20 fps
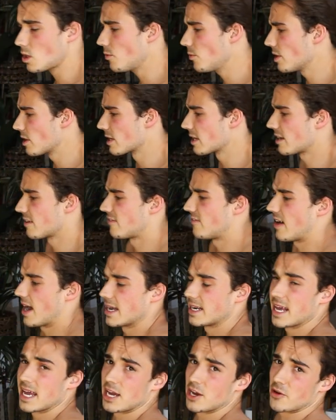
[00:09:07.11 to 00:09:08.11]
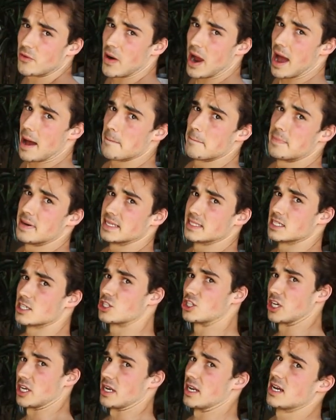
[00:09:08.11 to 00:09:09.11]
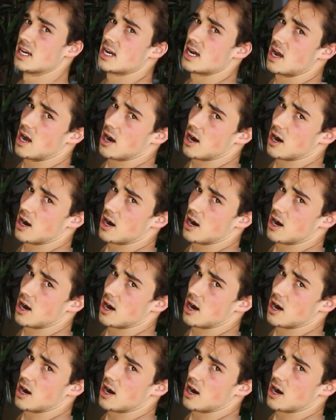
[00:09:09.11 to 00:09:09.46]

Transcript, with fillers: We are gonna find a crab position.